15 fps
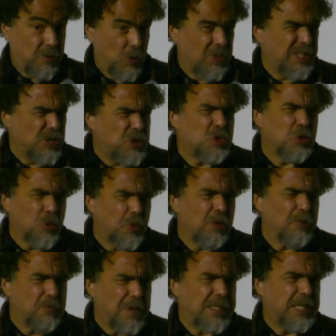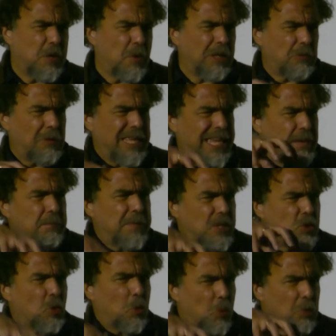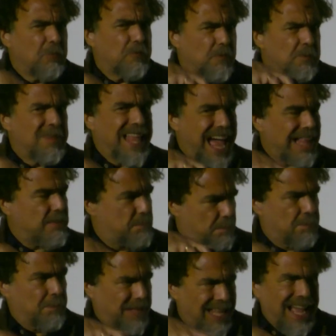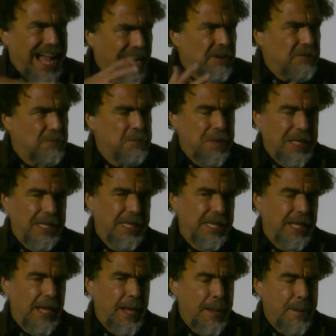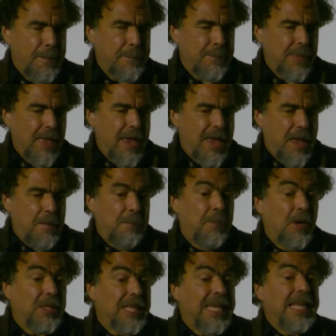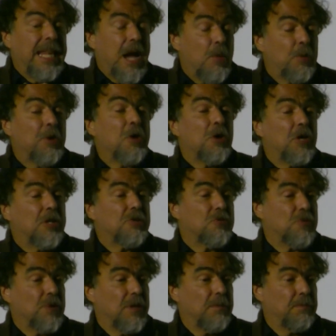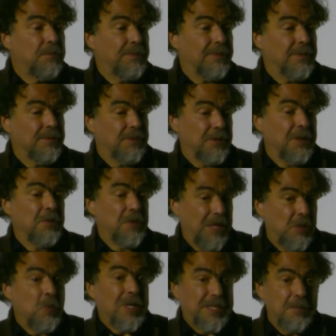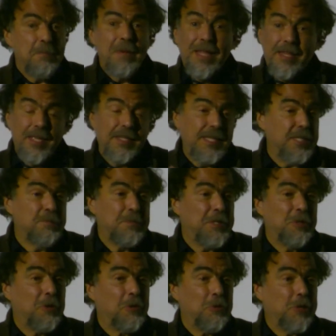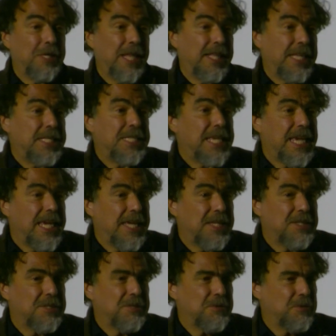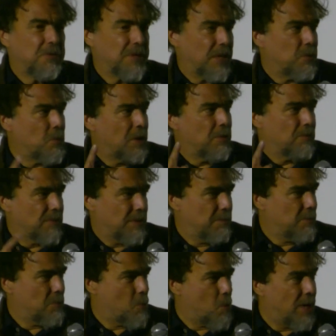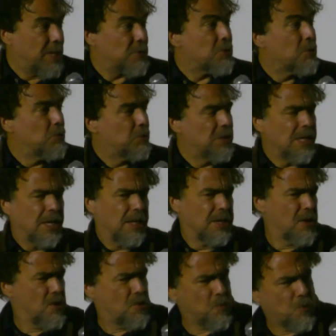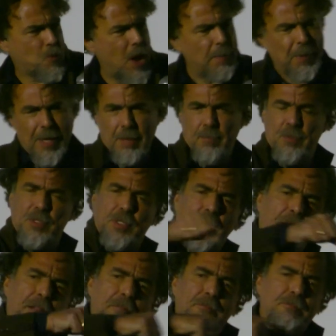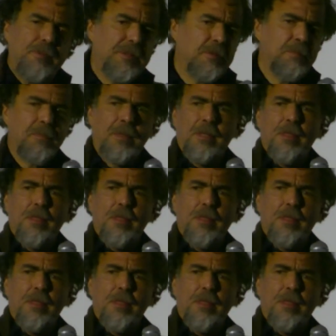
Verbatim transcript: So the story of Mexico actually can be told from that kind of building, but in our country, it was invented this mythology that these kids, you know, that one of them, Juan Escutia, wrapped himself in